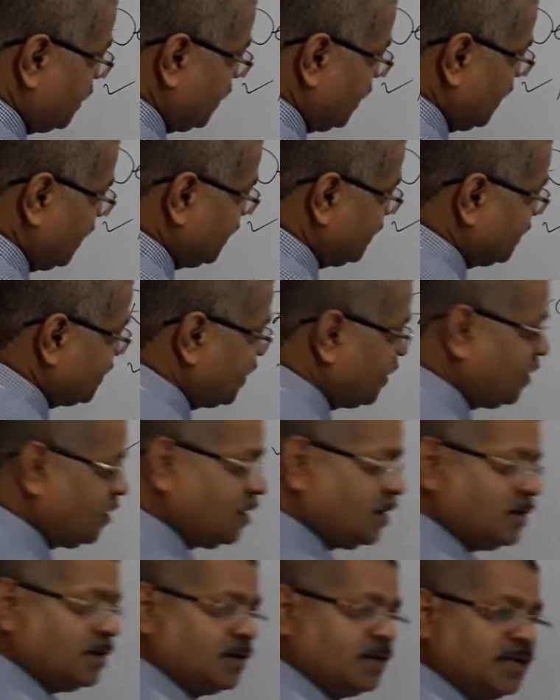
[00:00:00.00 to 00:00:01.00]
in the
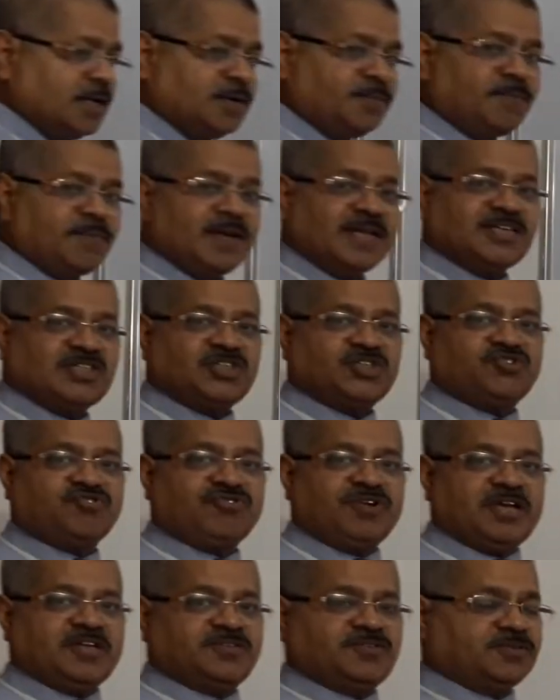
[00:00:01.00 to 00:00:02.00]
leafless
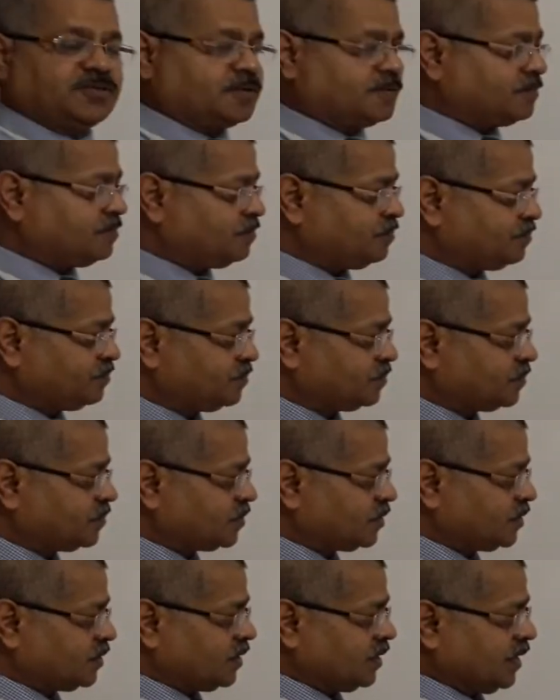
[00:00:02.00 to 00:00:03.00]
trees,
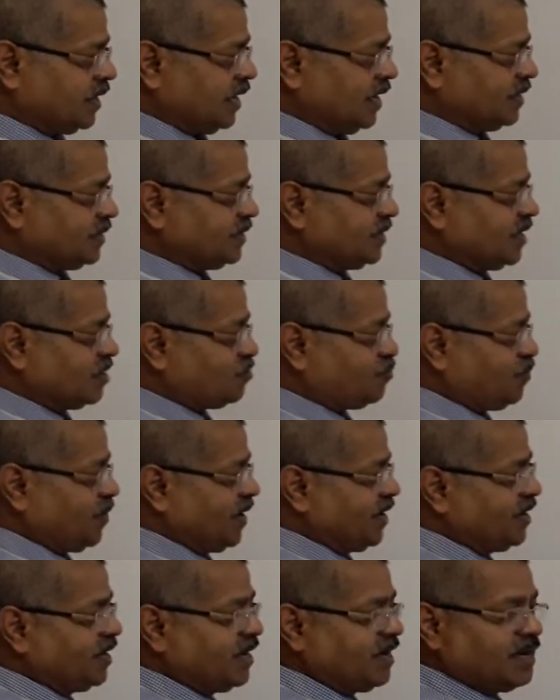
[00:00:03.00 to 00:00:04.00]
and they are
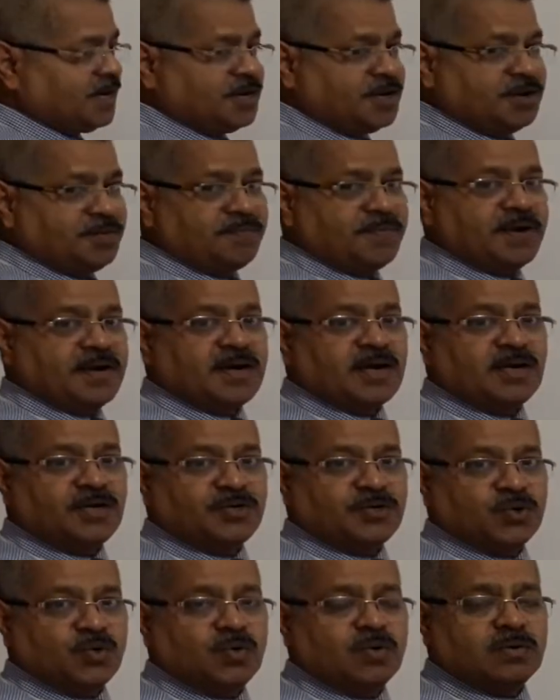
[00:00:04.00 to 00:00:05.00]
finding it difficult
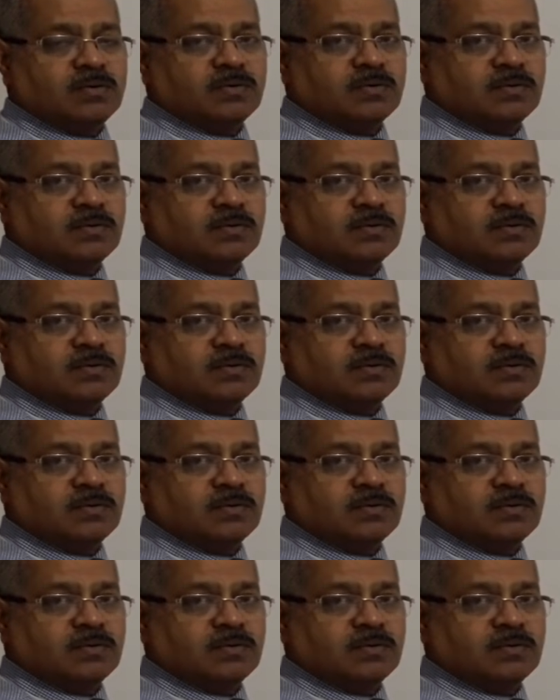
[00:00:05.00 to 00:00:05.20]
to.